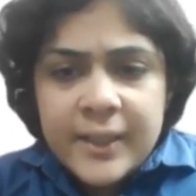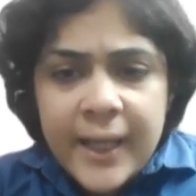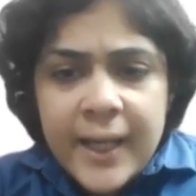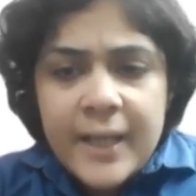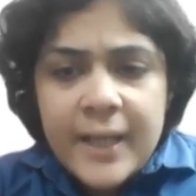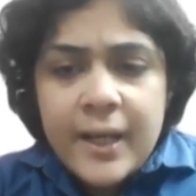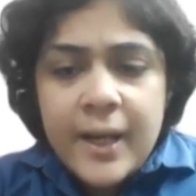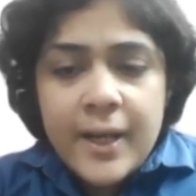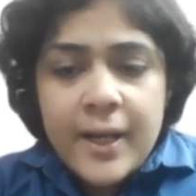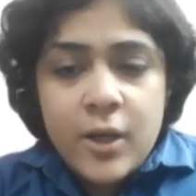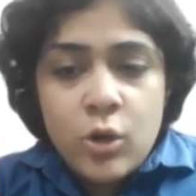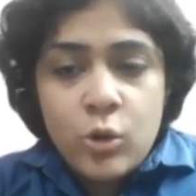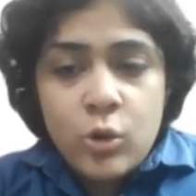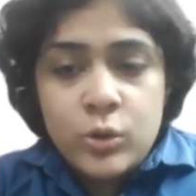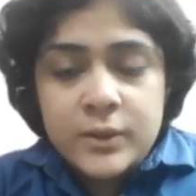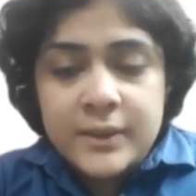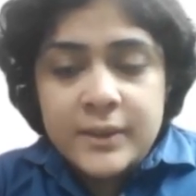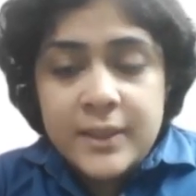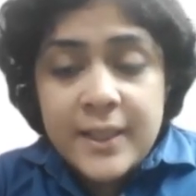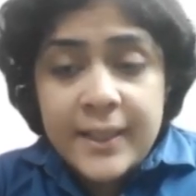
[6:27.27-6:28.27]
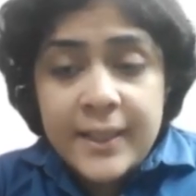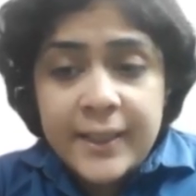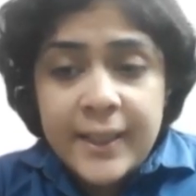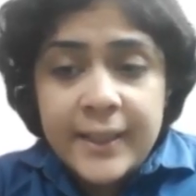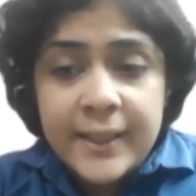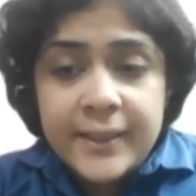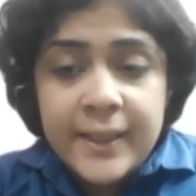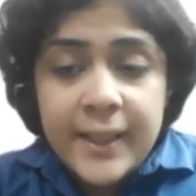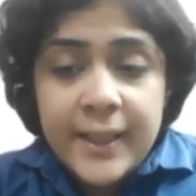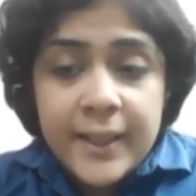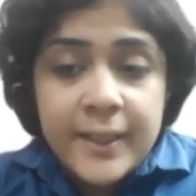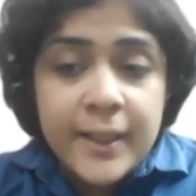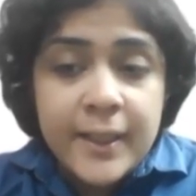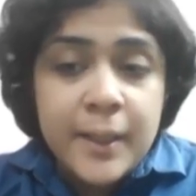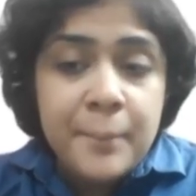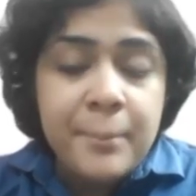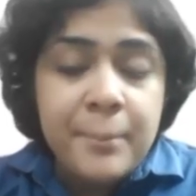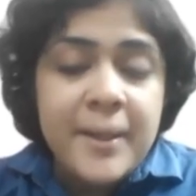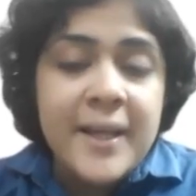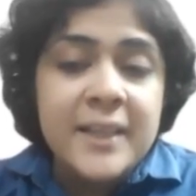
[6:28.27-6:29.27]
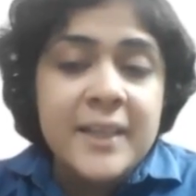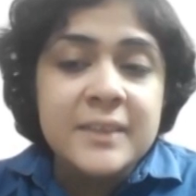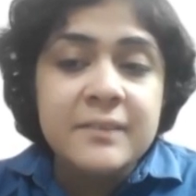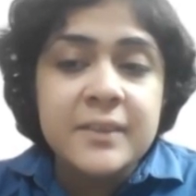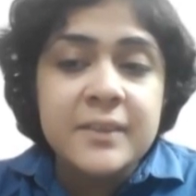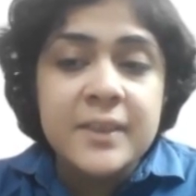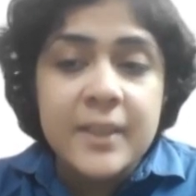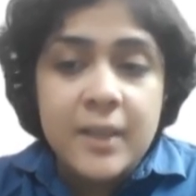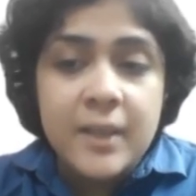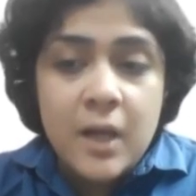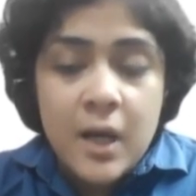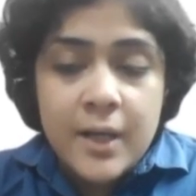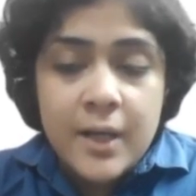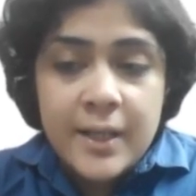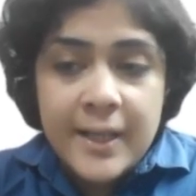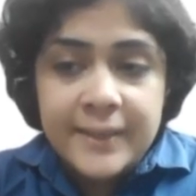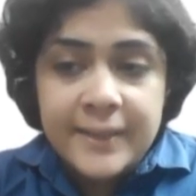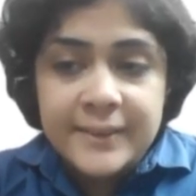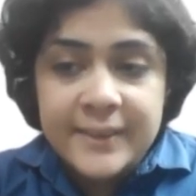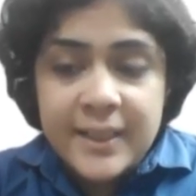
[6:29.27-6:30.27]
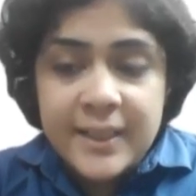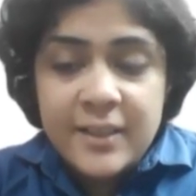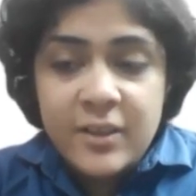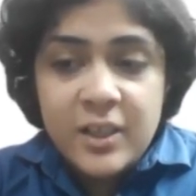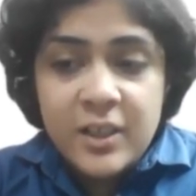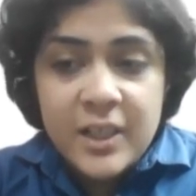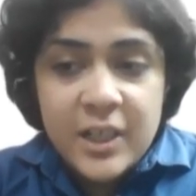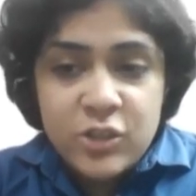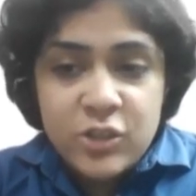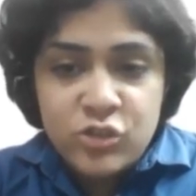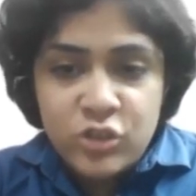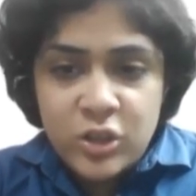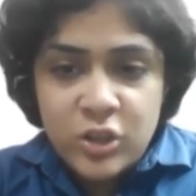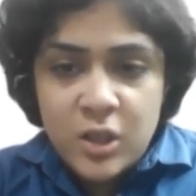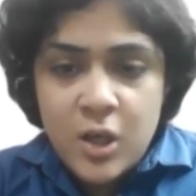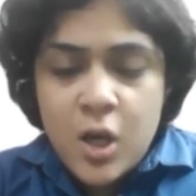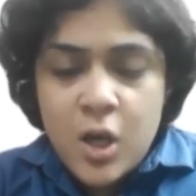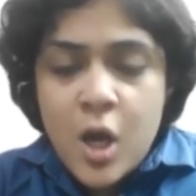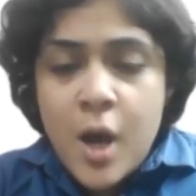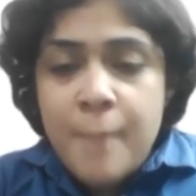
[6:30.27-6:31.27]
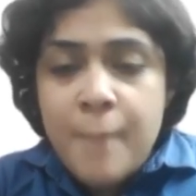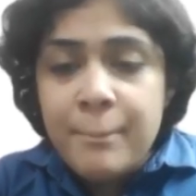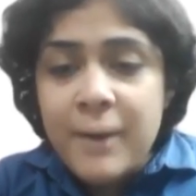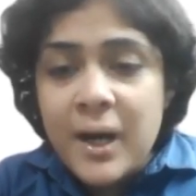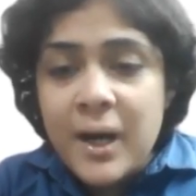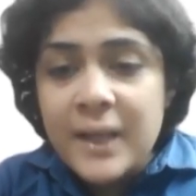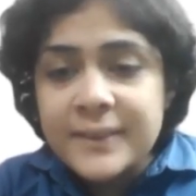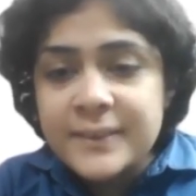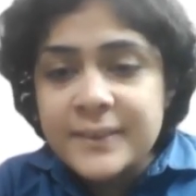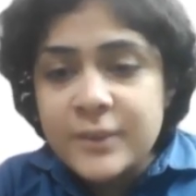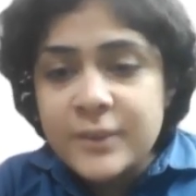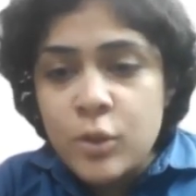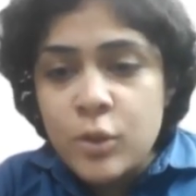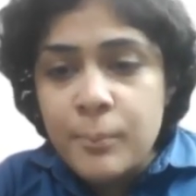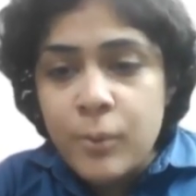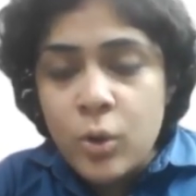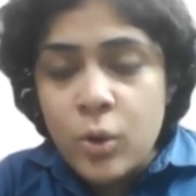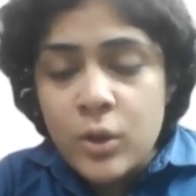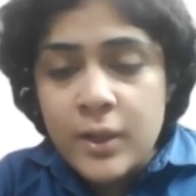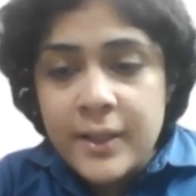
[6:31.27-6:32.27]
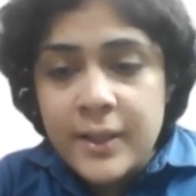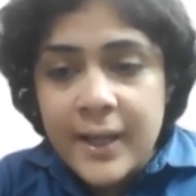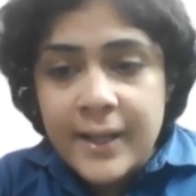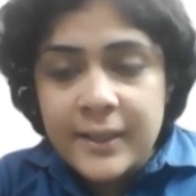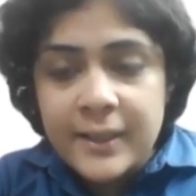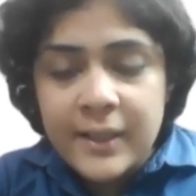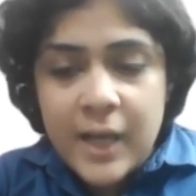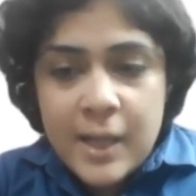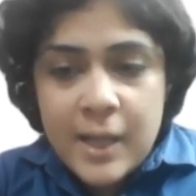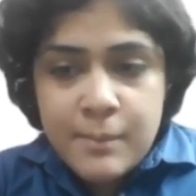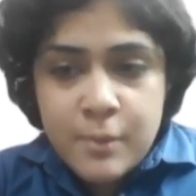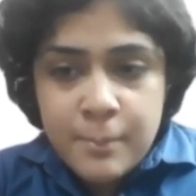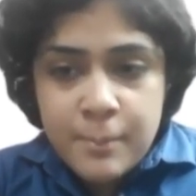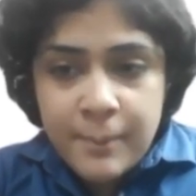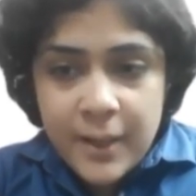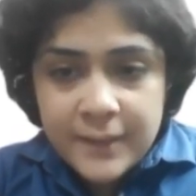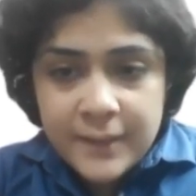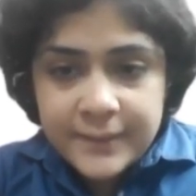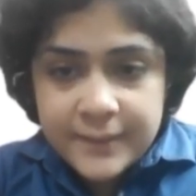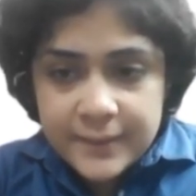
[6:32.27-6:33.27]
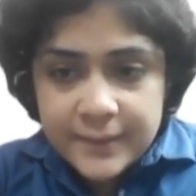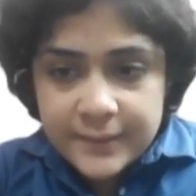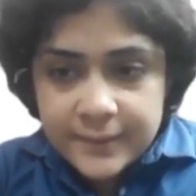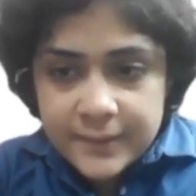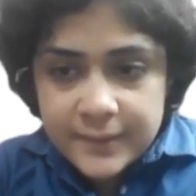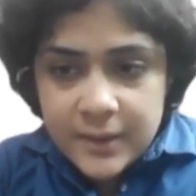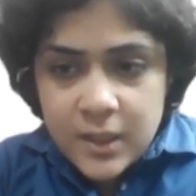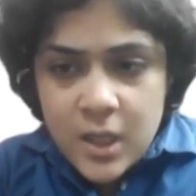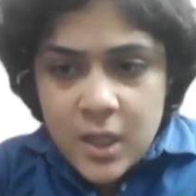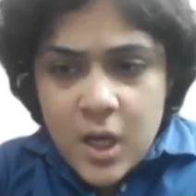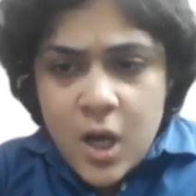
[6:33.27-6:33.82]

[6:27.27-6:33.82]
Key trade routes linking the Indian plains with Iran and Central Asia pass through Bolan and Khyber passes.